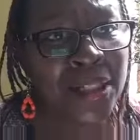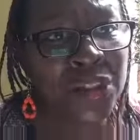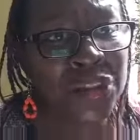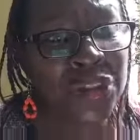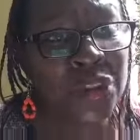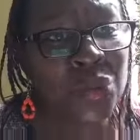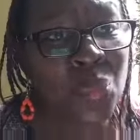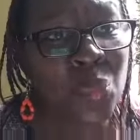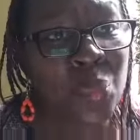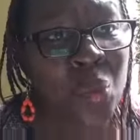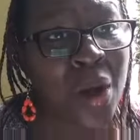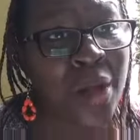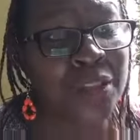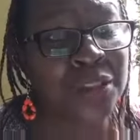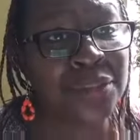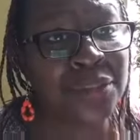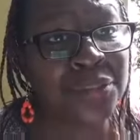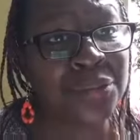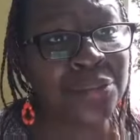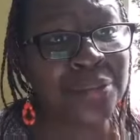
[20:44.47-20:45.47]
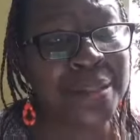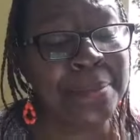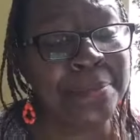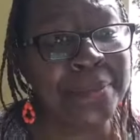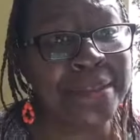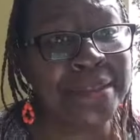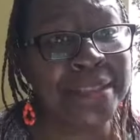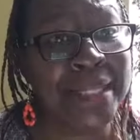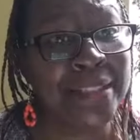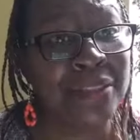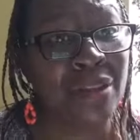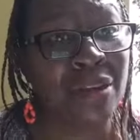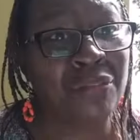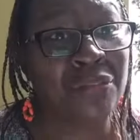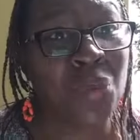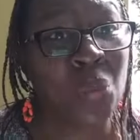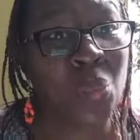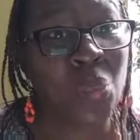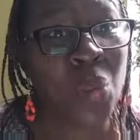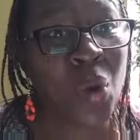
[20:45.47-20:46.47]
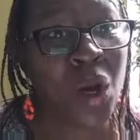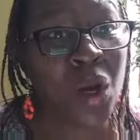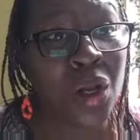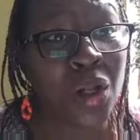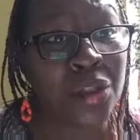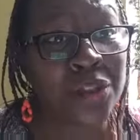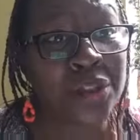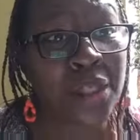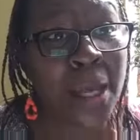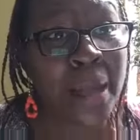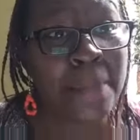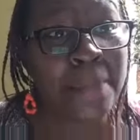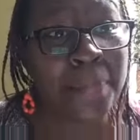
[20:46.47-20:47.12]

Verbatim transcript: Just 1 to 3% of the world